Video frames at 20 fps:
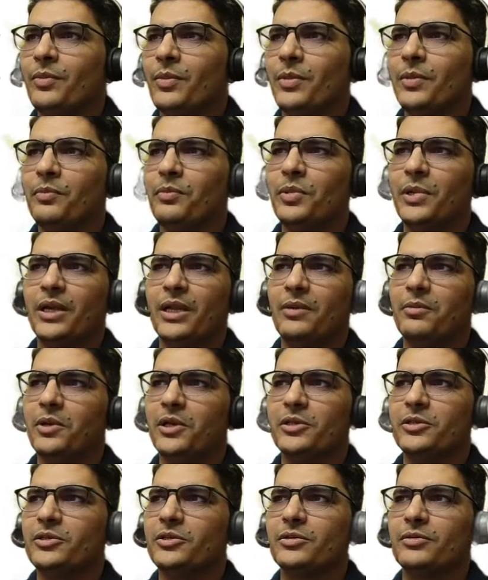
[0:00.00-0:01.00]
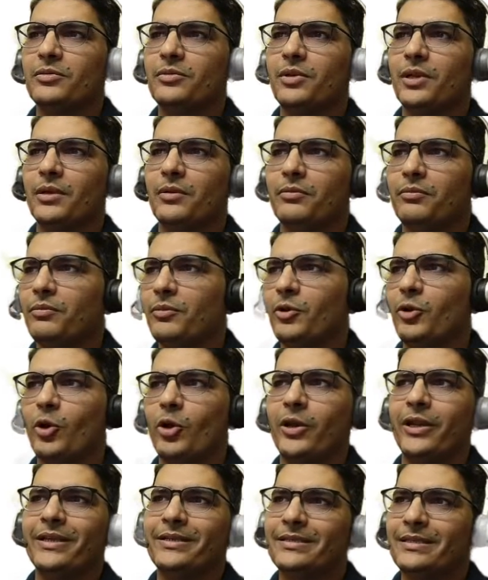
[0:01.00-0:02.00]
pretty much like
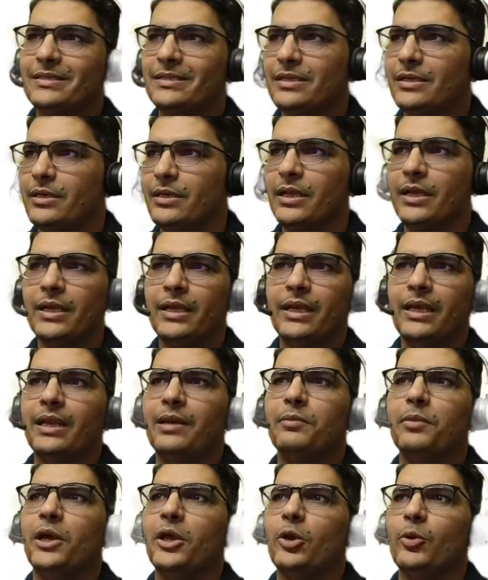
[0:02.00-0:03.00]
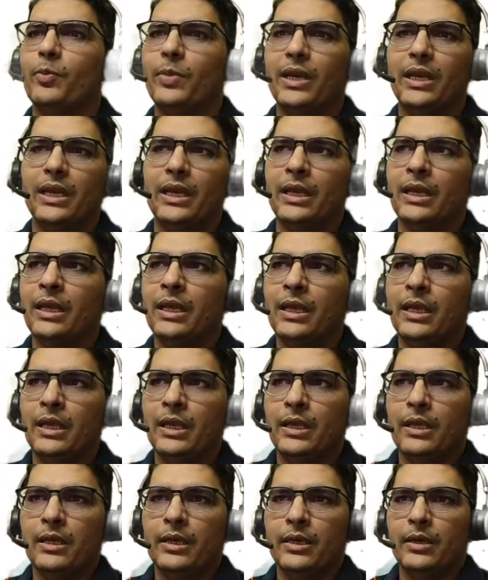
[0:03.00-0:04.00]
non-existent in my opinion.
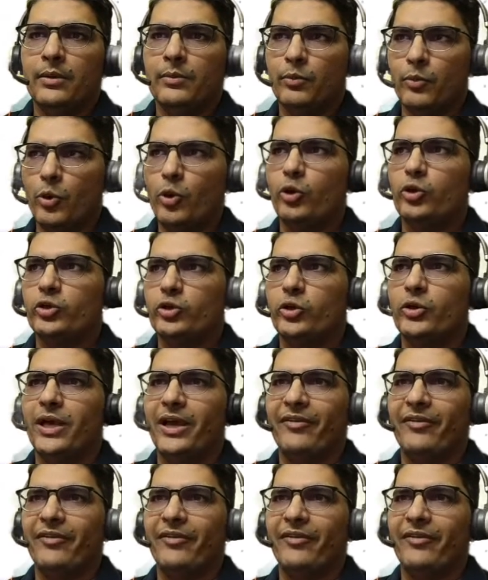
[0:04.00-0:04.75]
More should have